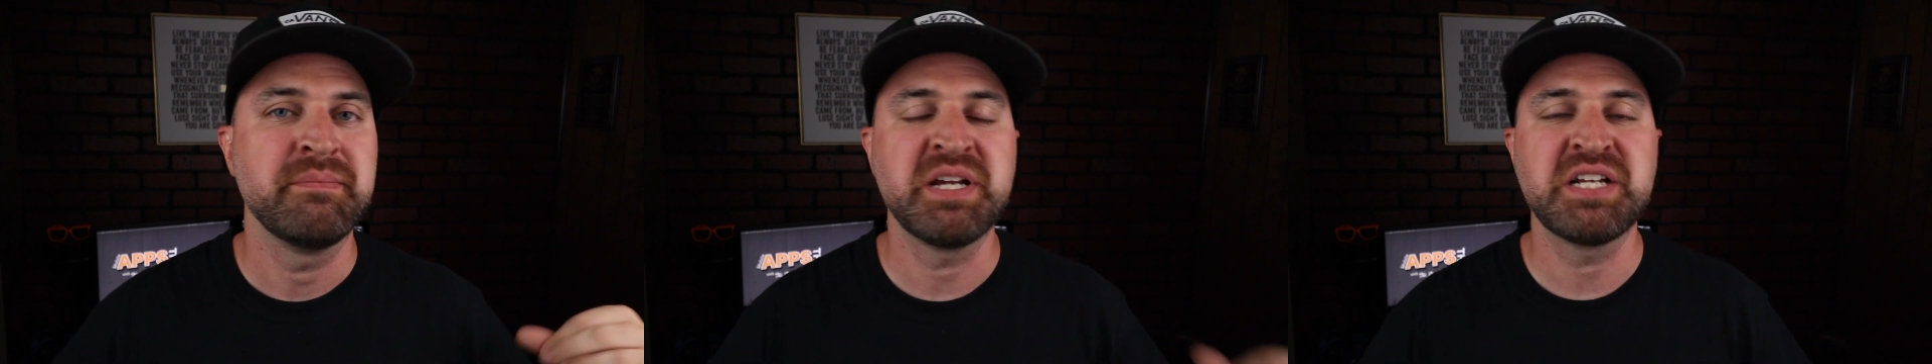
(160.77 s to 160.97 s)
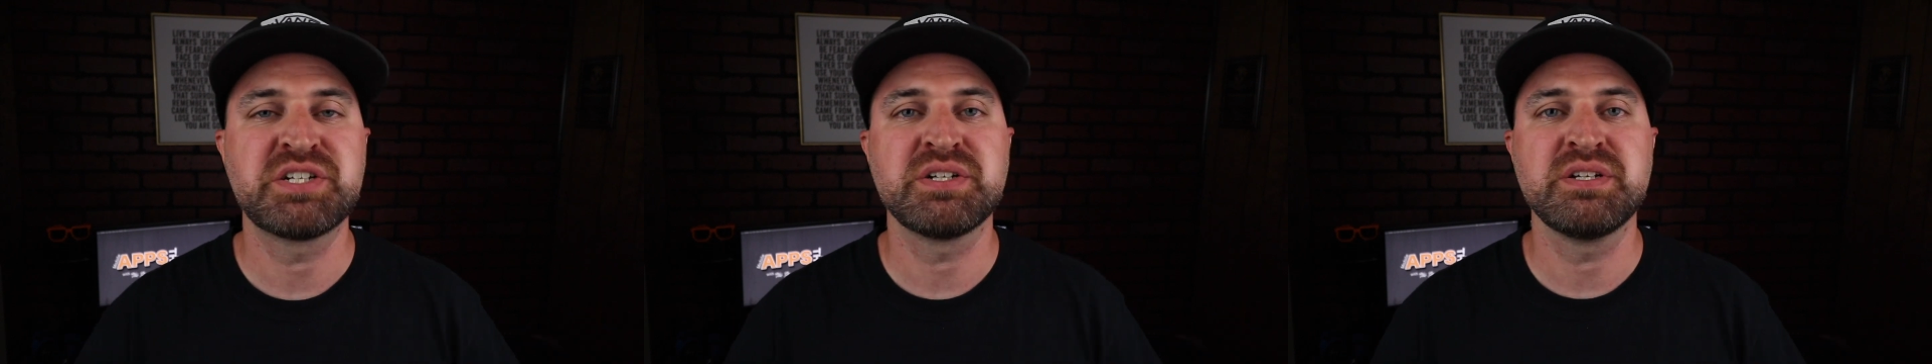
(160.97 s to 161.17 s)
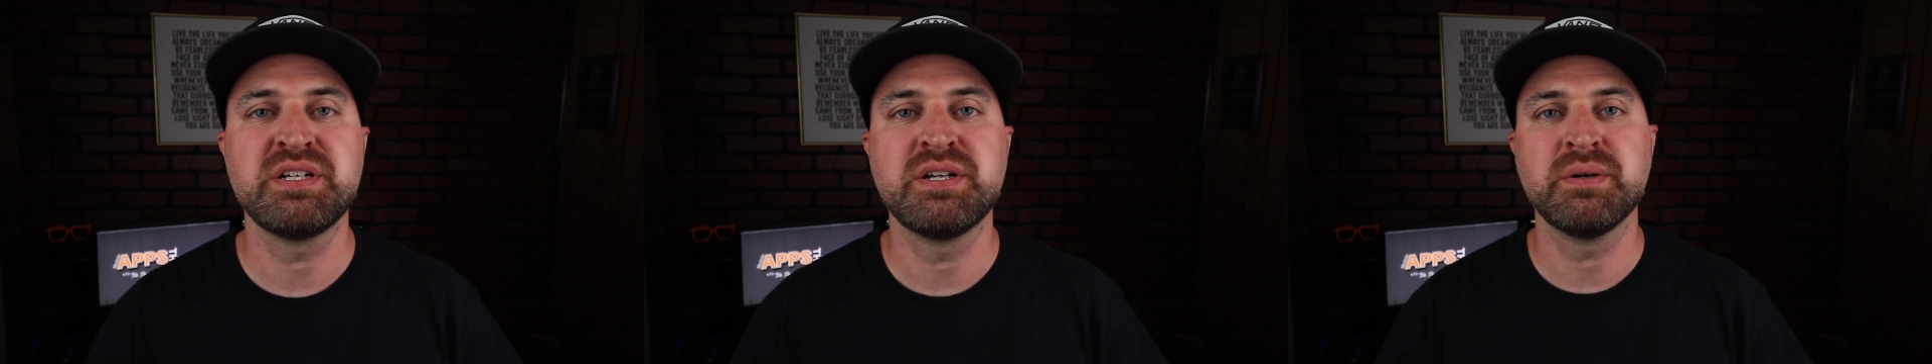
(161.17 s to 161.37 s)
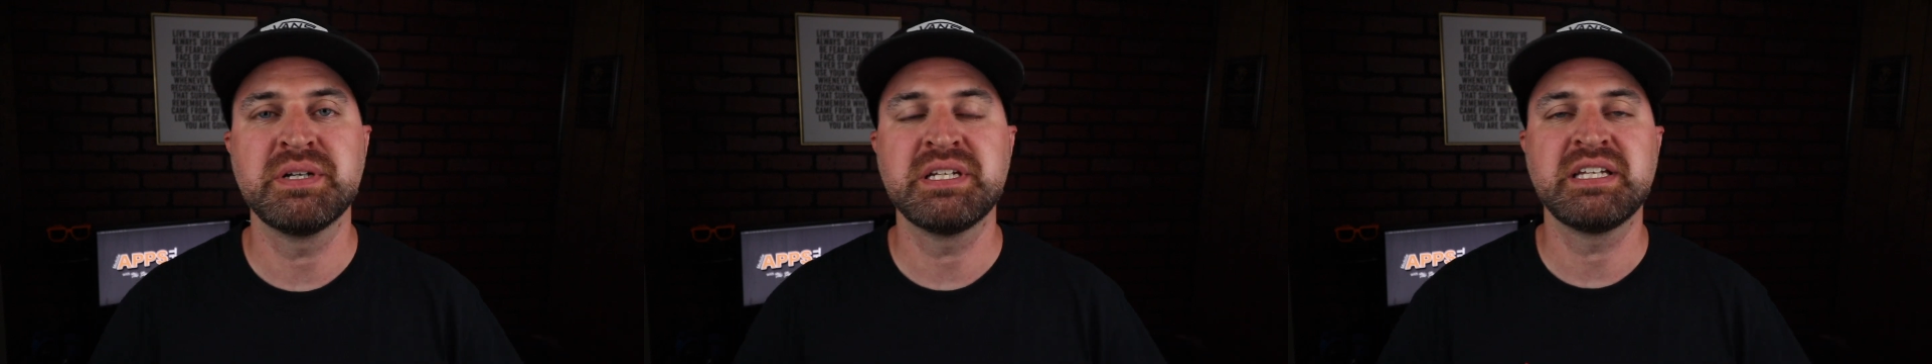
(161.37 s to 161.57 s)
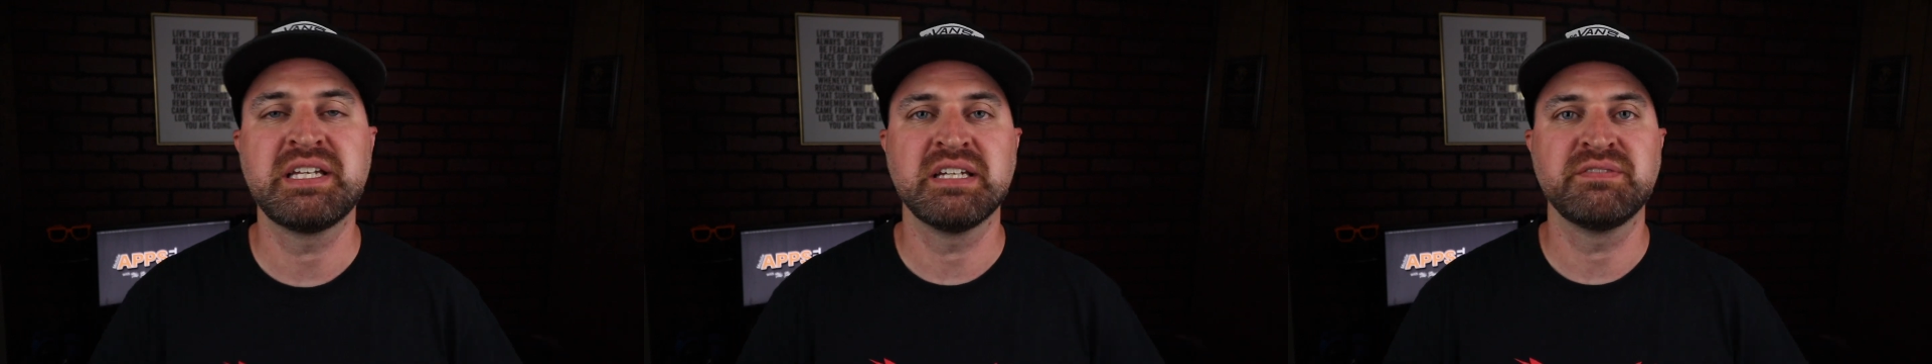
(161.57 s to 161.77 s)
make sure you go
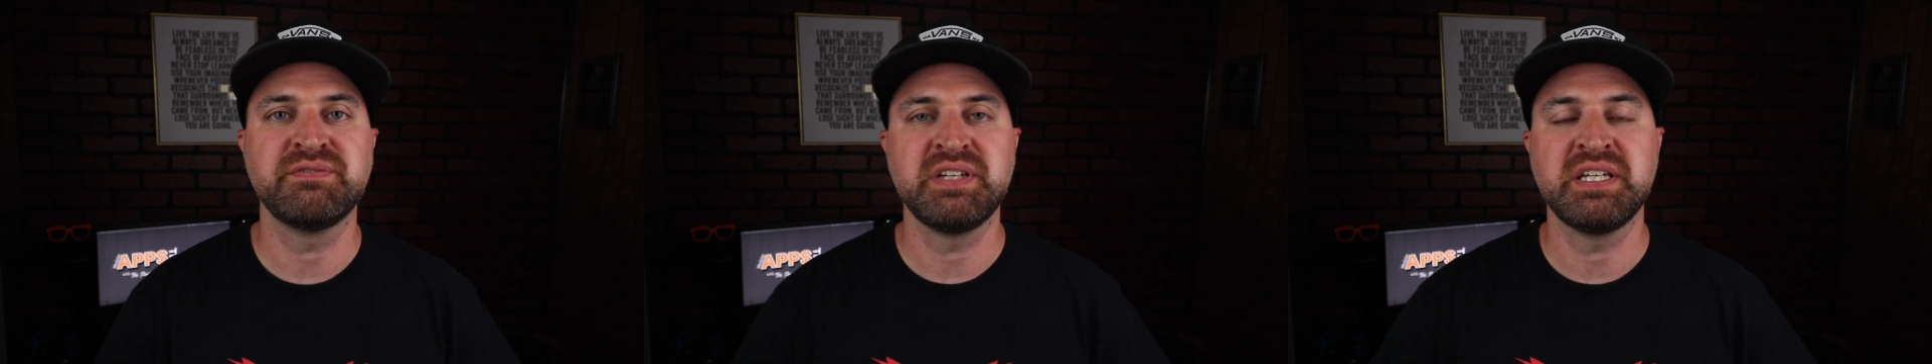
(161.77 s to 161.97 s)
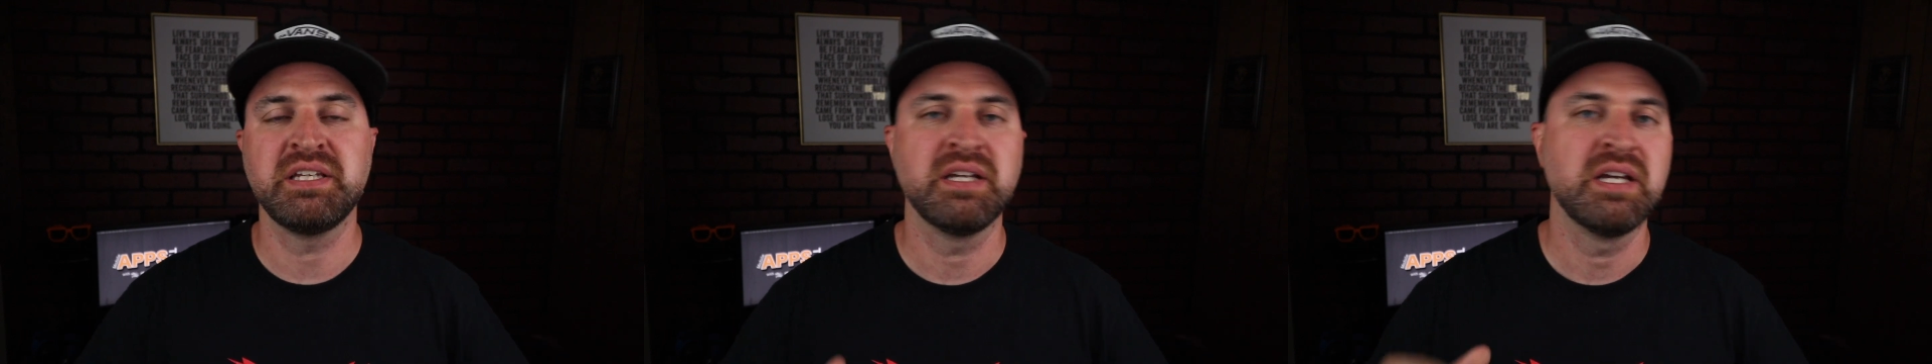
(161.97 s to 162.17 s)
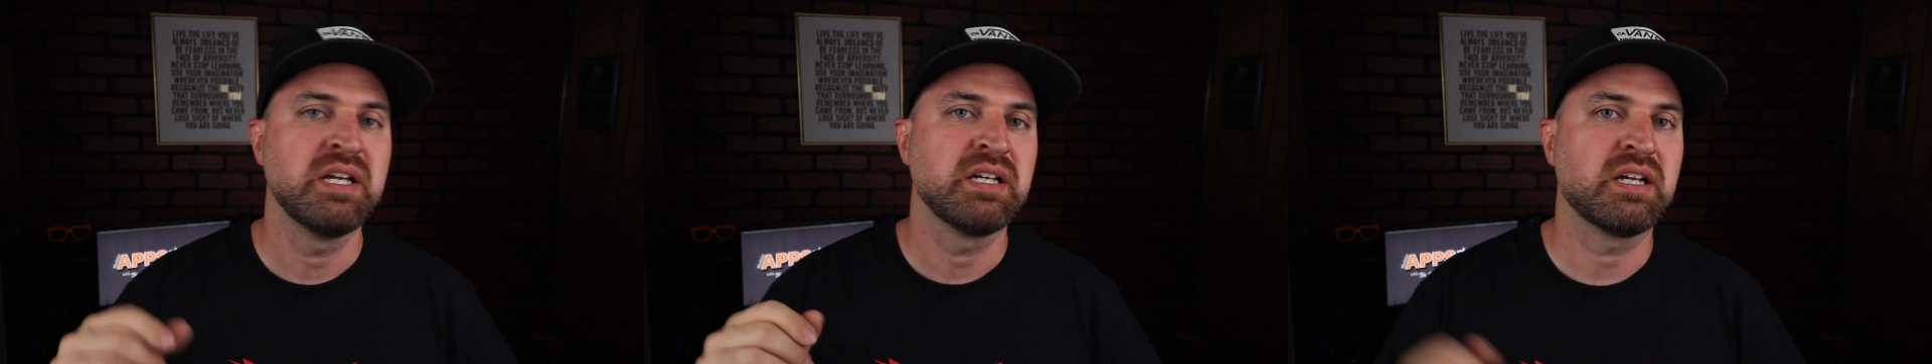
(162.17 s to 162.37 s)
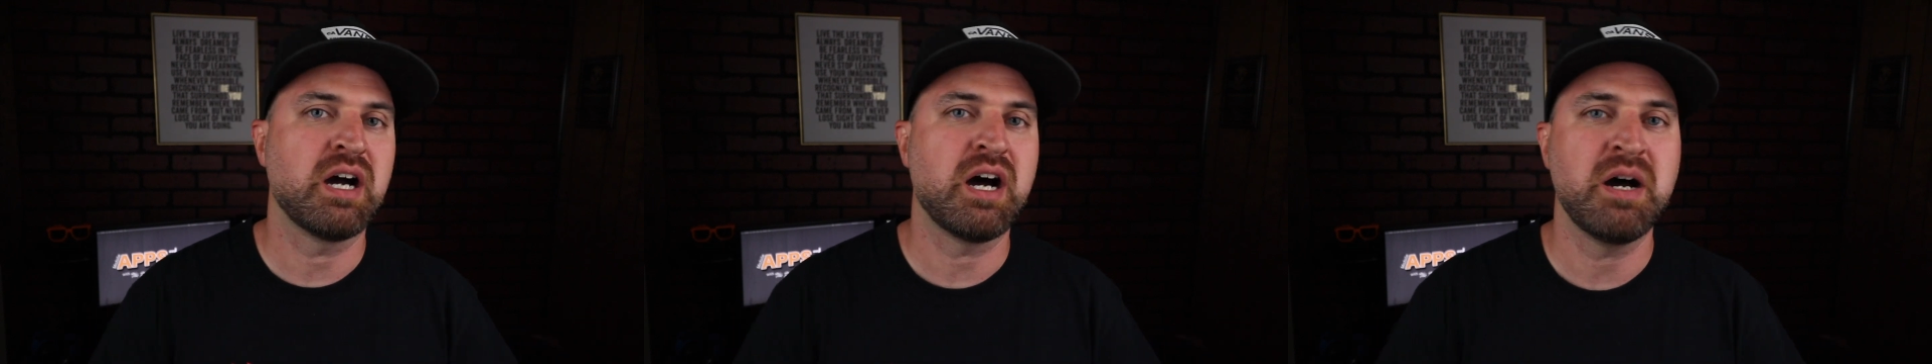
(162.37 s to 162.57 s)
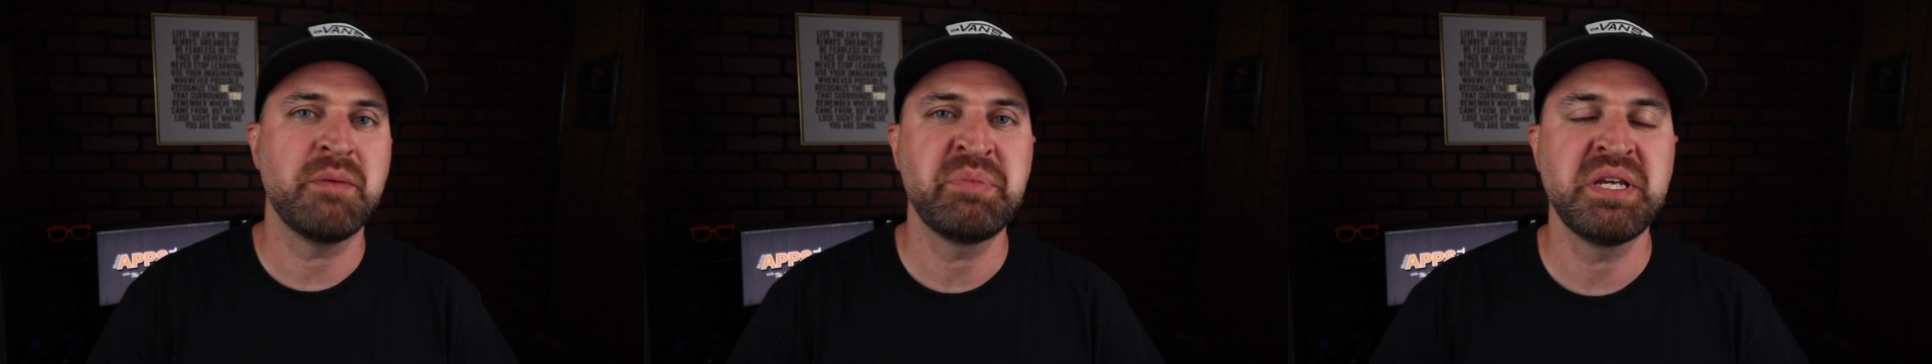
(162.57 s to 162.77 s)
into Giphy,
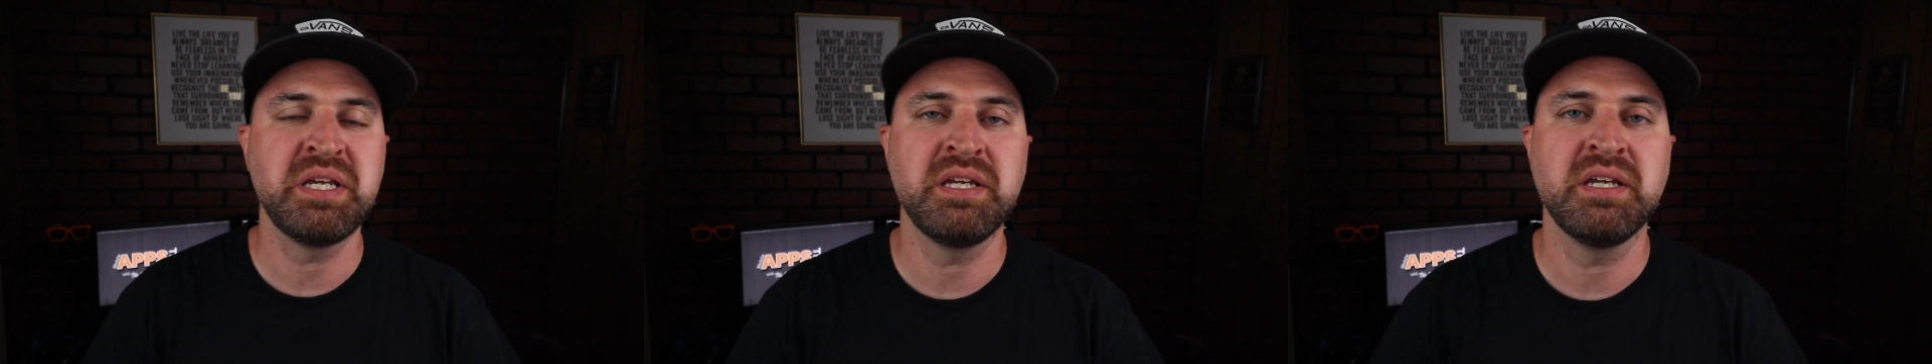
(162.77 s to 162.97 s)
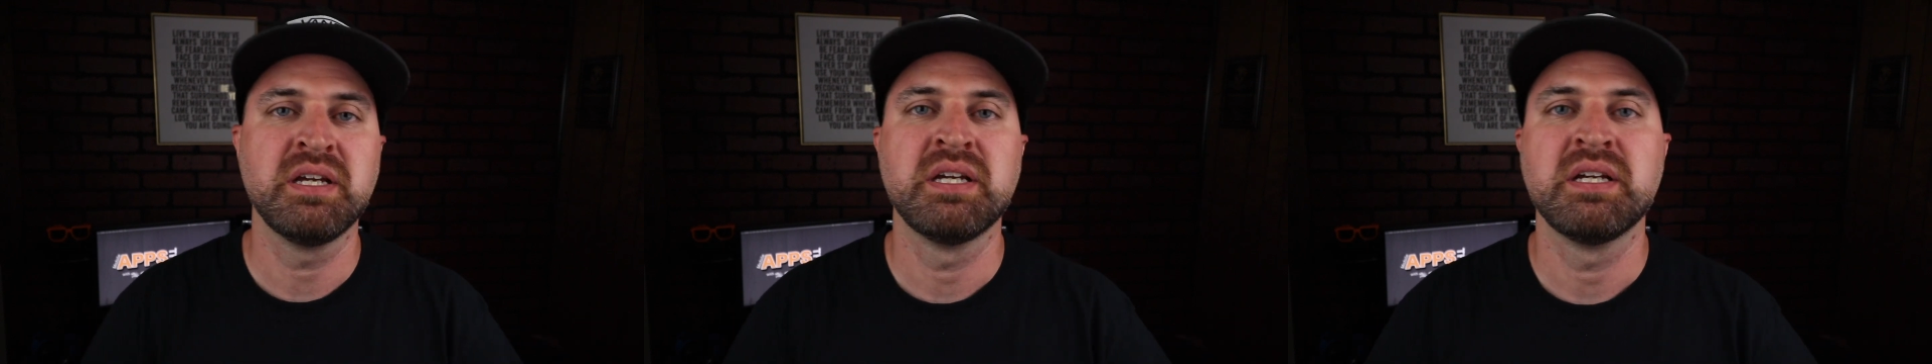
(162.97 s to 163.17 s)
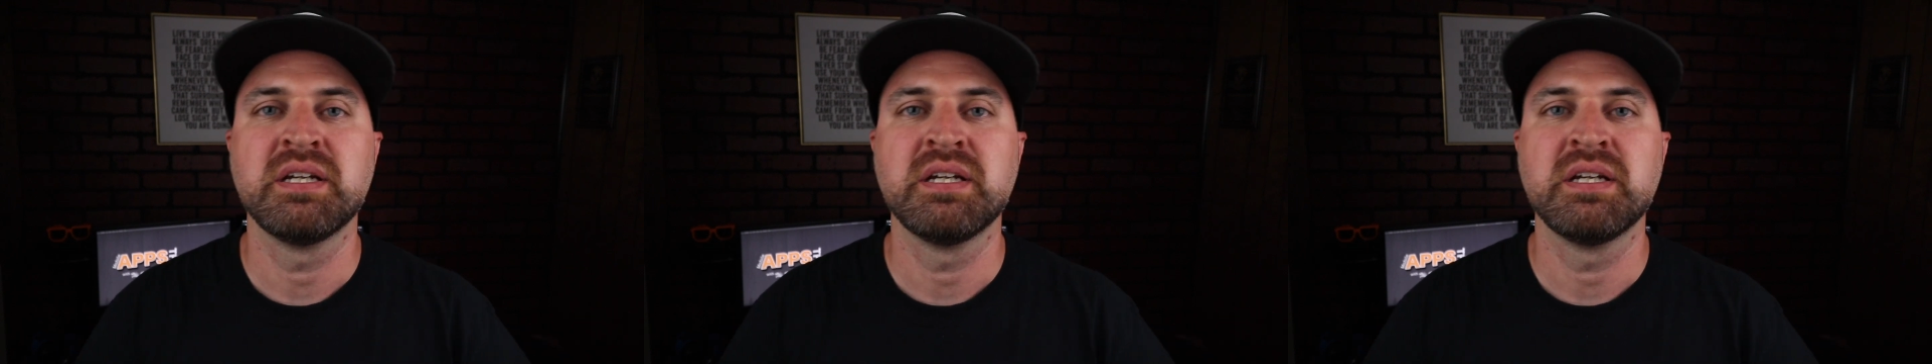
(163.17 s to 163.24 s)
copy